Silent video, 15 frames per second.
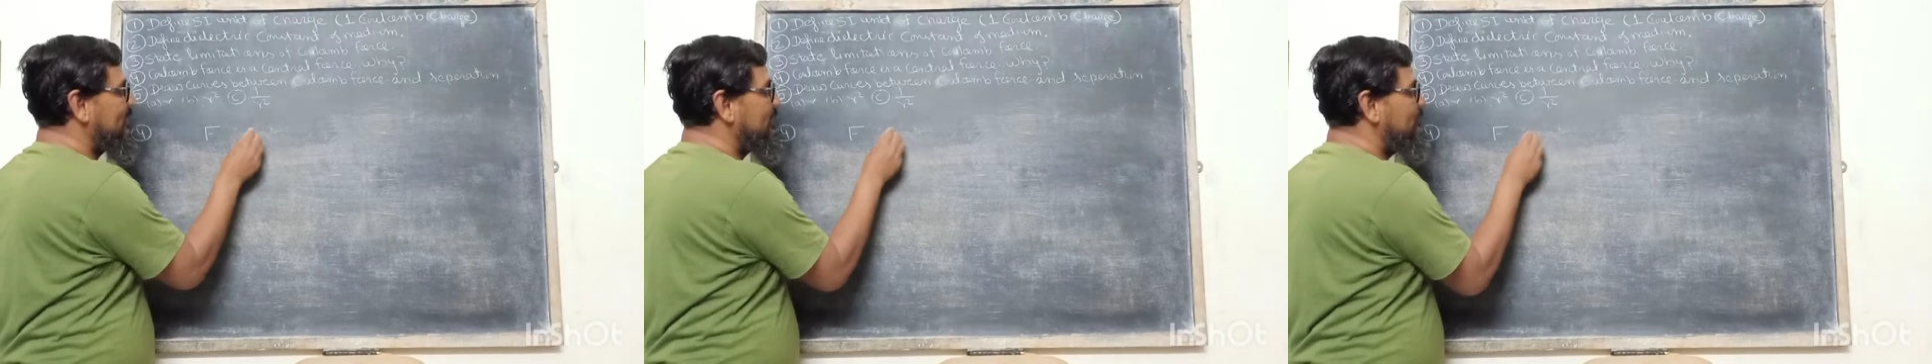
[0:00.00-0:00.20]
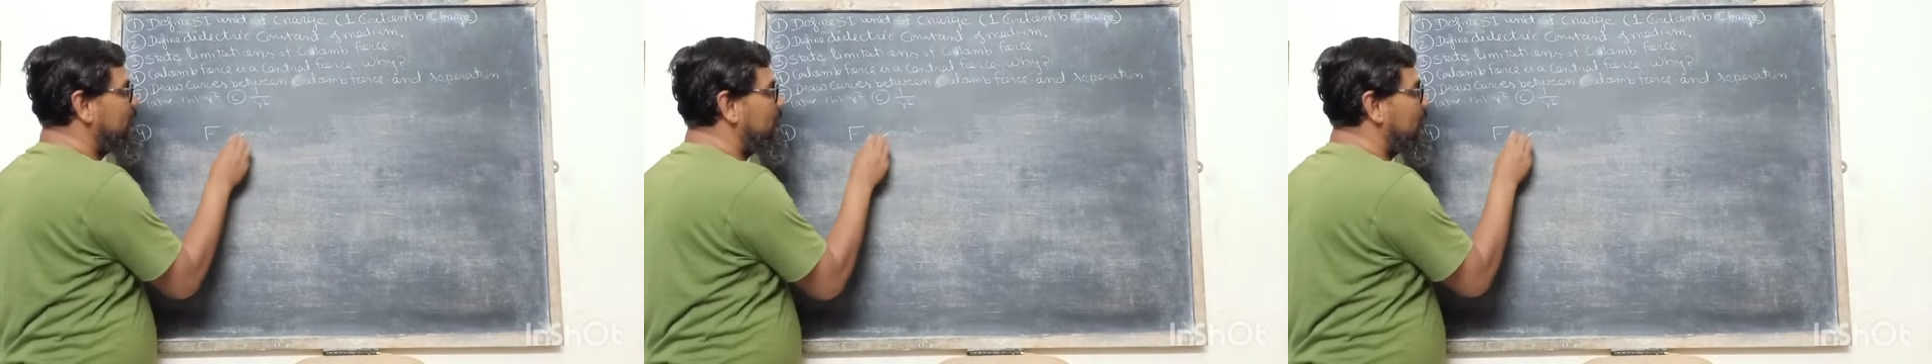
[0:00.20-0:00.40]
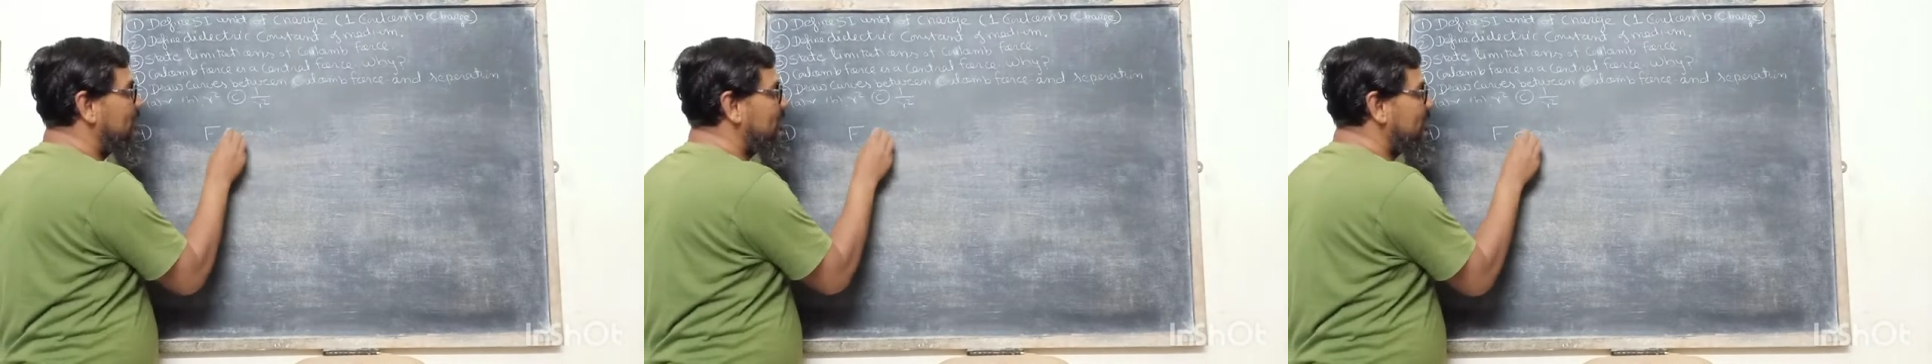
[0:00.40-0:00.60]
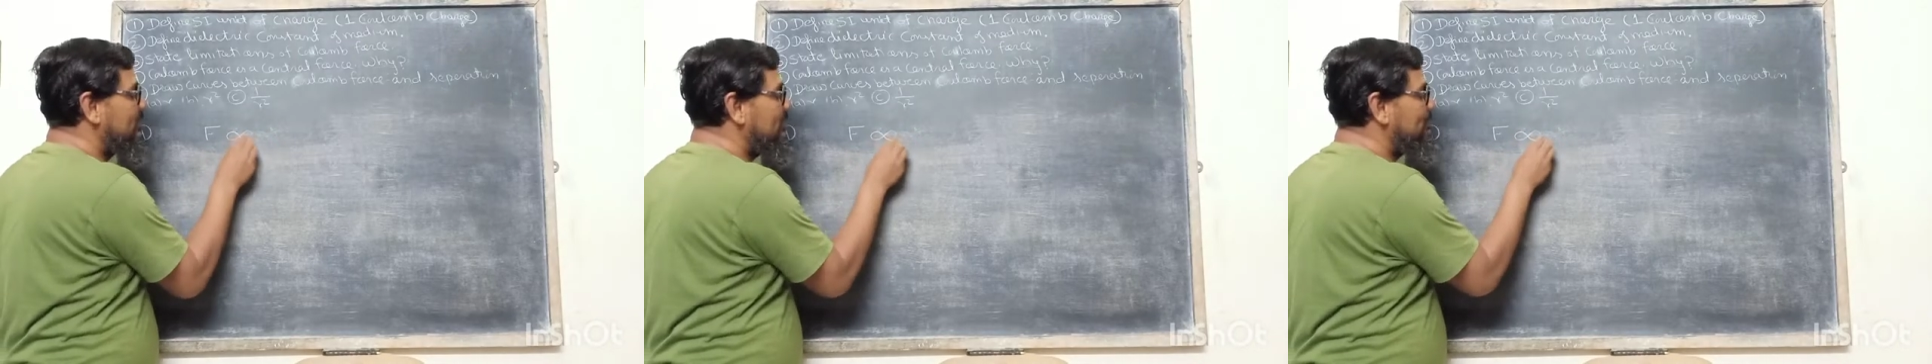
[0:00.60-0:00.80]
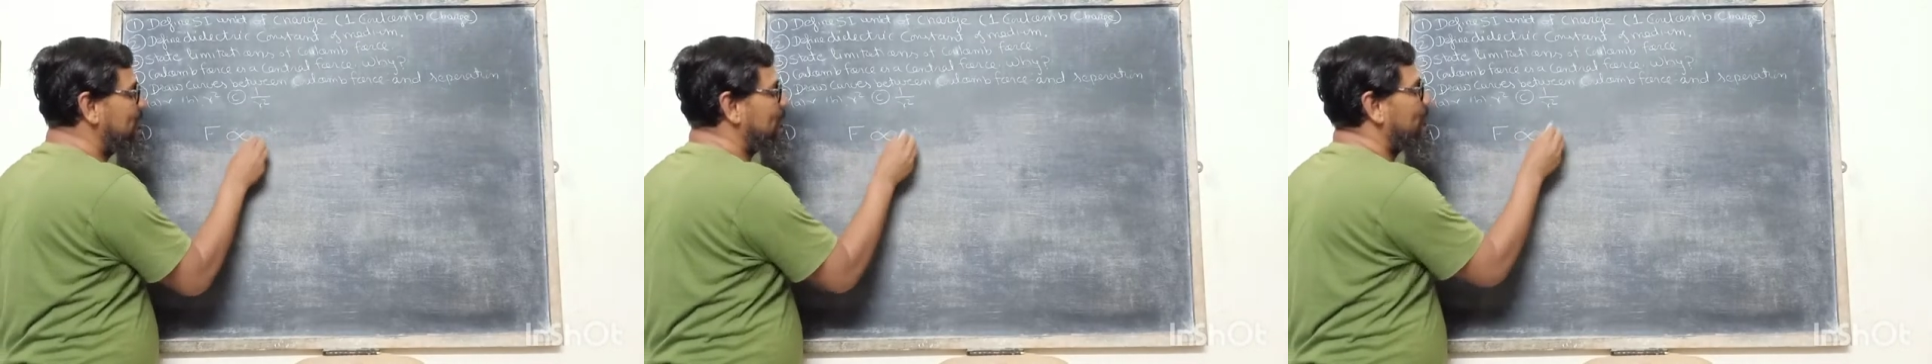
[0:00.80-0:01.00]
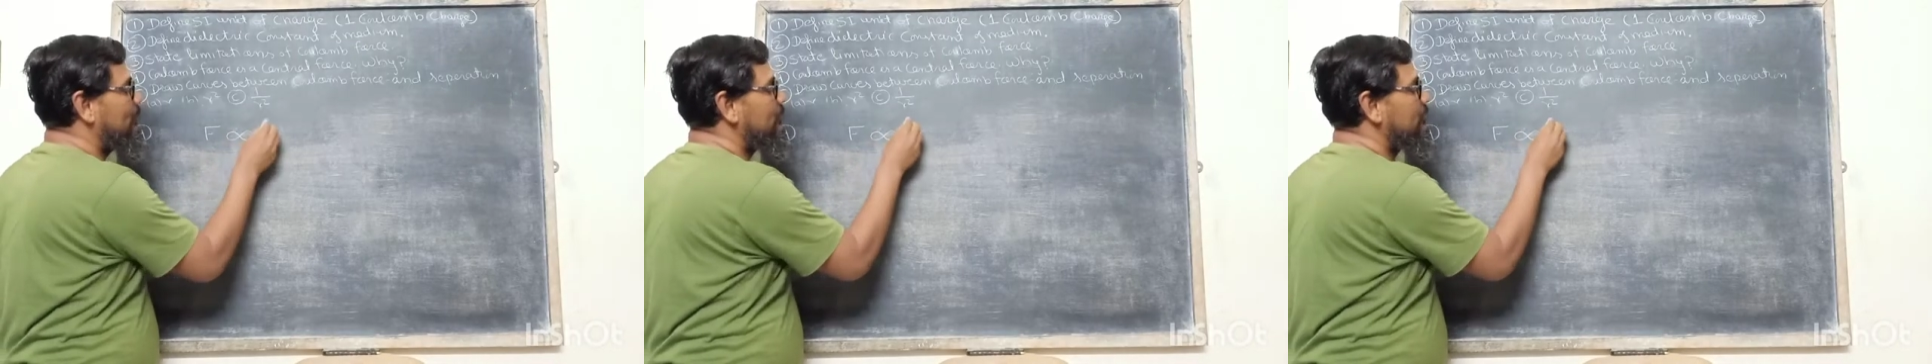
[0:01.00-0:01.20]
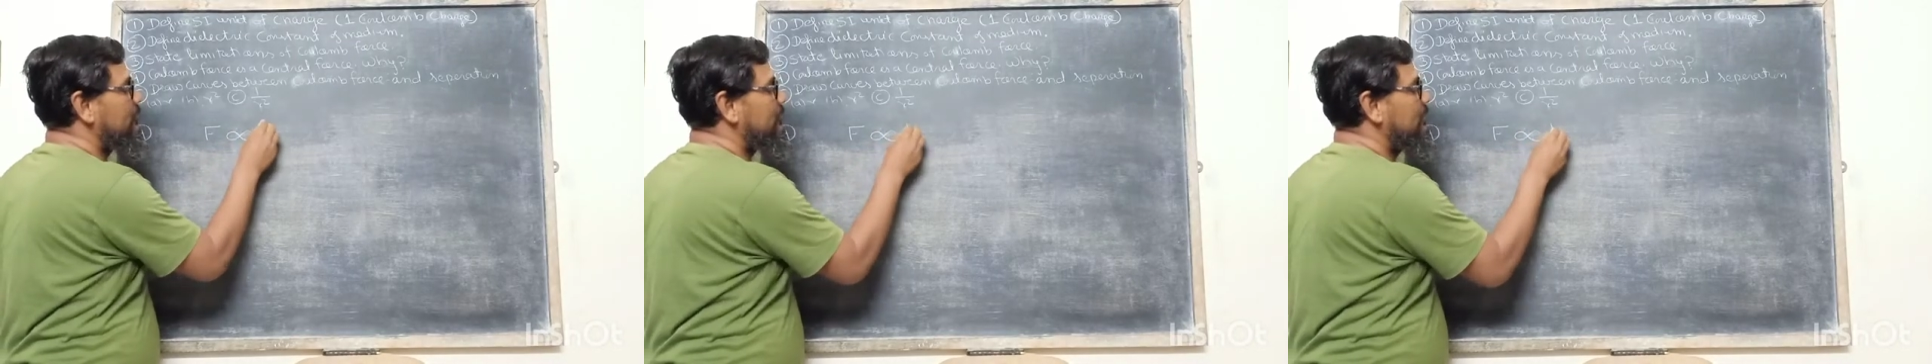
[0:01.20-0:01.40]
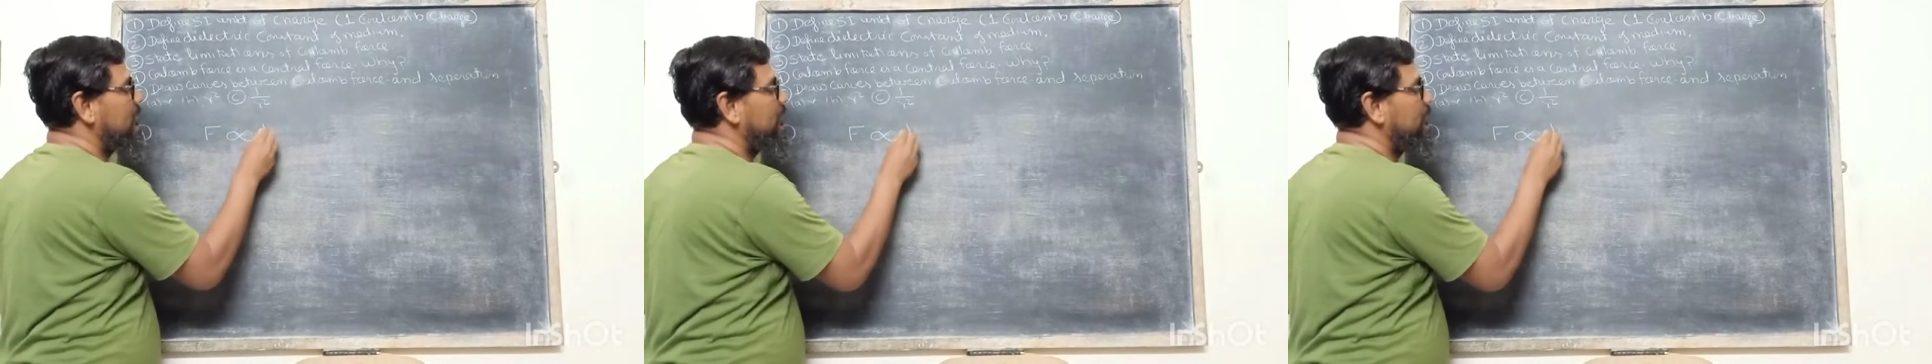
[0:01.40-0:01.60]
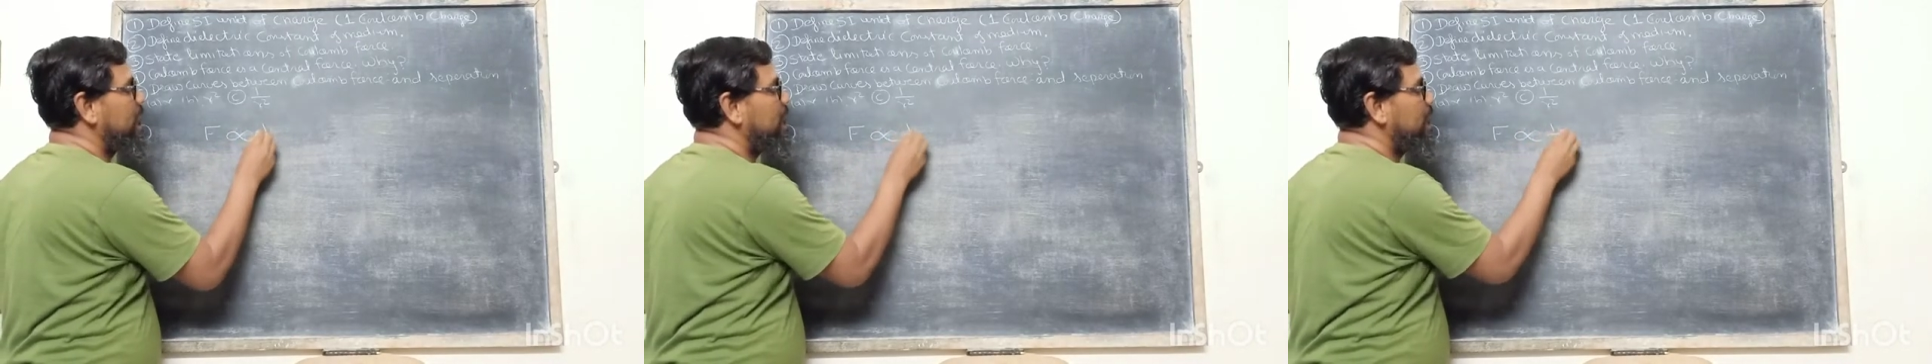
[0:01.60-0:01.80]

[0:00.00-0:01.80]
inversely proportional